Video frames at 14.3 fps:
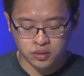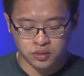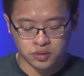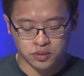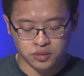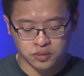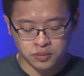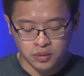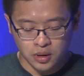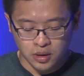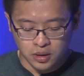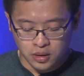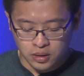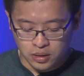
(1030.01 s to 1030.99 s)
to
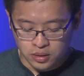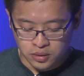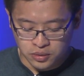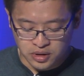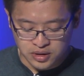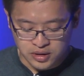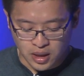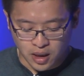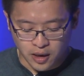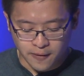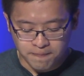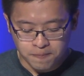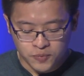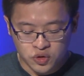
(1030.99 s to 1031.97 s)

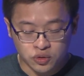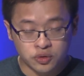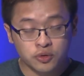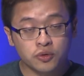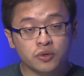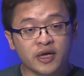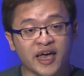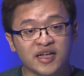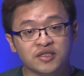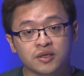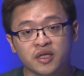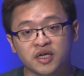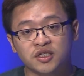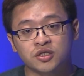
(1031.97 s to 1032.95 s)
do
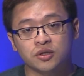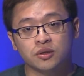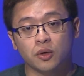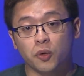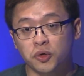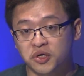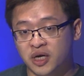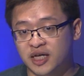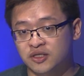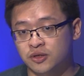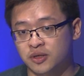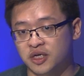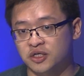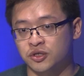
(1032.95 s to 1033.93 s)
cancellation, order
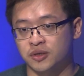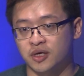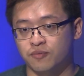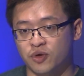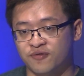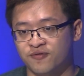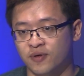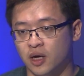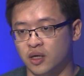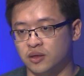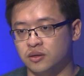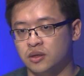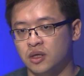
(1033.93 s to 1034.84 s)
cancellation and refund.